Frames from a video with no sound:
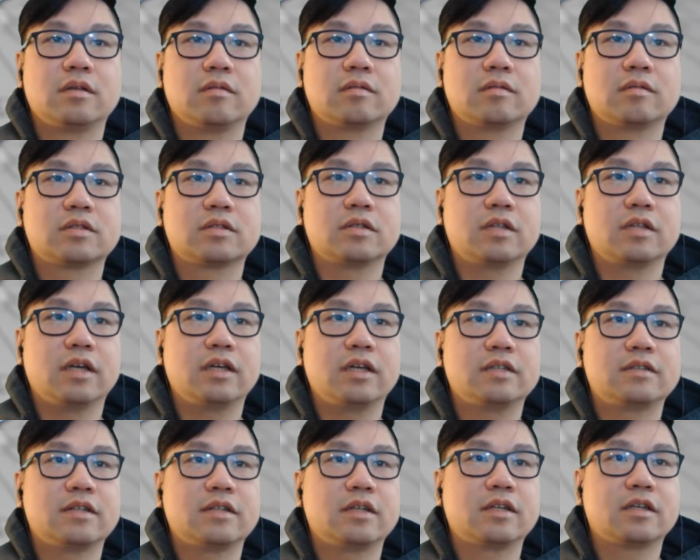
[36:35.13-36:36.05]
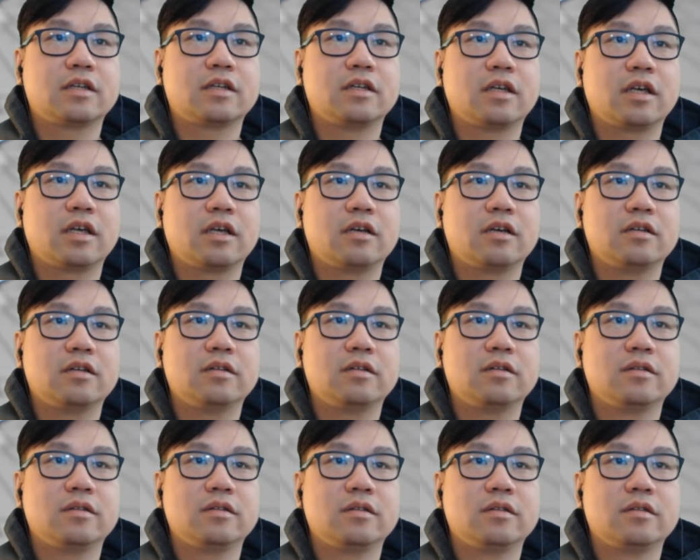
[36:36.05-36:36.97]
Should that's at a good angle.
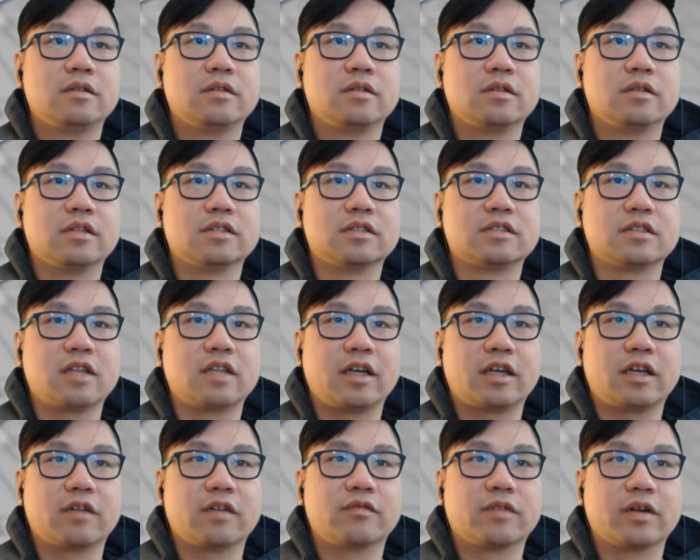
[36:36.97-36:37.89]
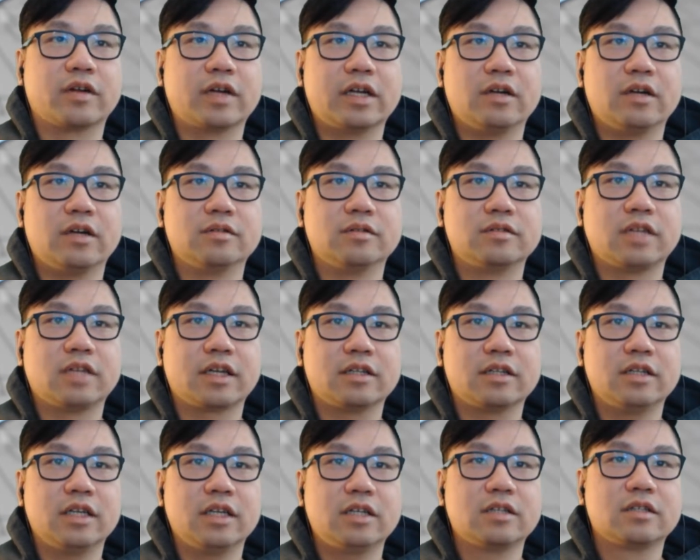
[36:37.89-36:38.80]
This is like a very old
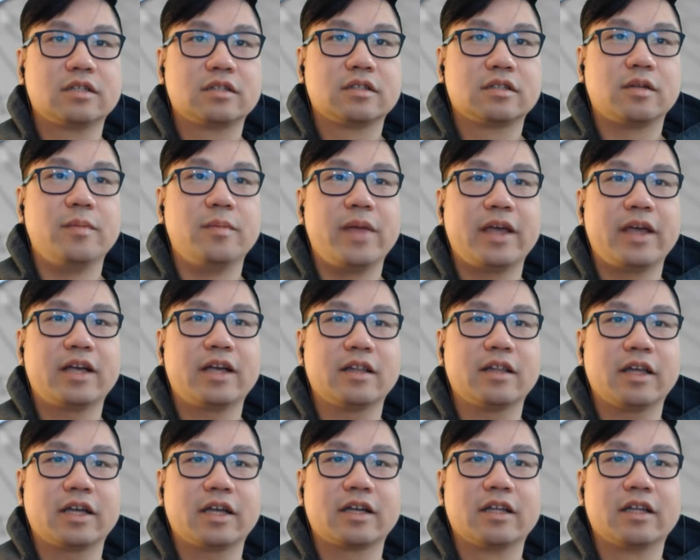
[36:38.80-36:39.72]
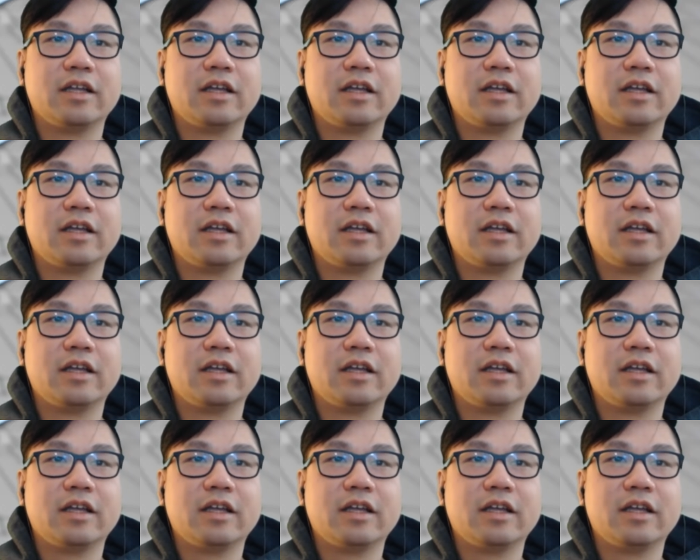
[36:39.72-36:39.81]
technique to make like.